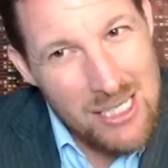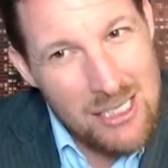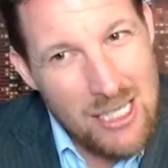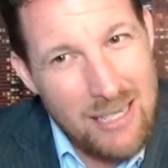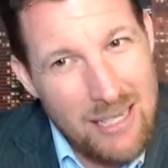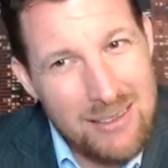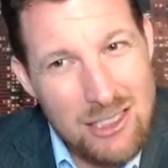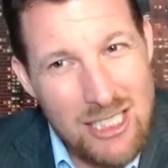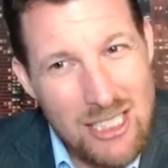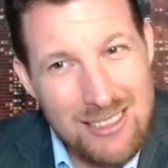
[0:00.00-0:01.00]
I don't think
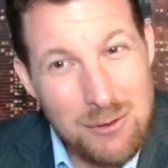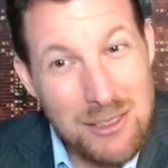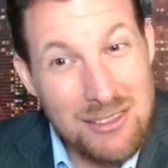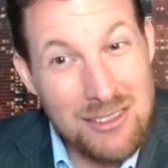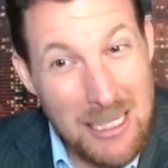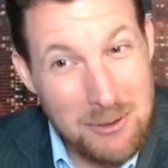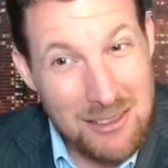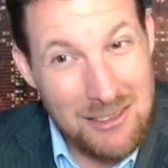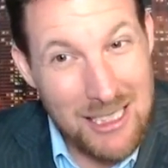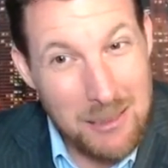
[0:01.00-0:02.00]
she has any real
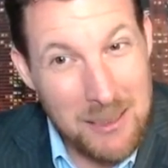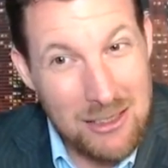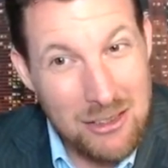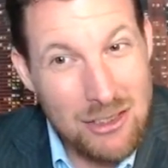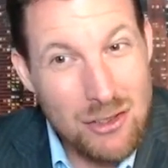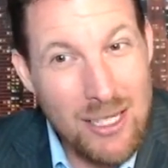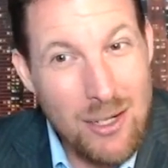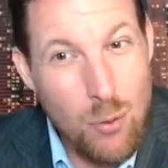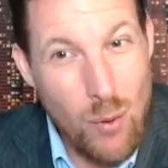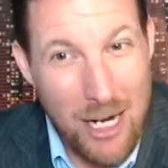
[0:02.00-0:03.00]
substance here because she's trying
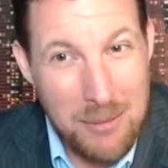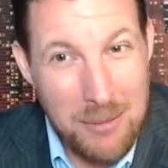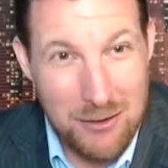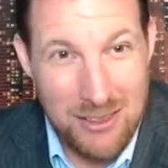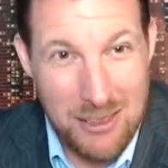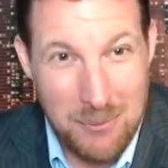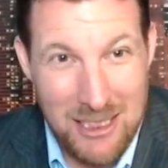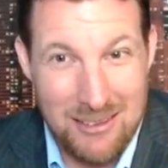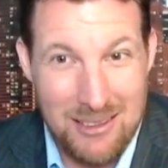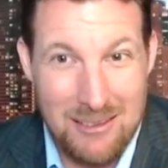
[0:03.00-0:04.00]
to wow me for some
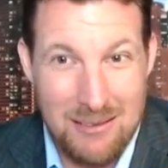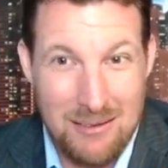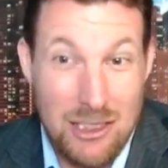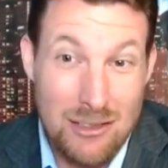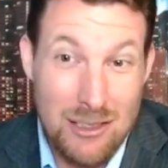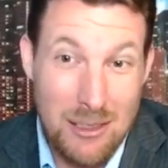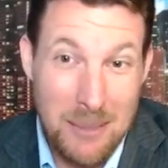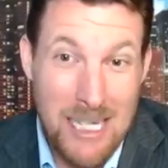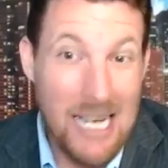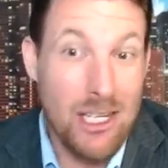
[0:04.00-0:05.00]
reason. Do you see what I
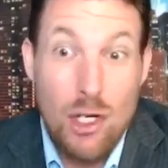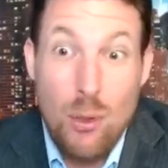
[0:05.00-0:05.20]
mean? And you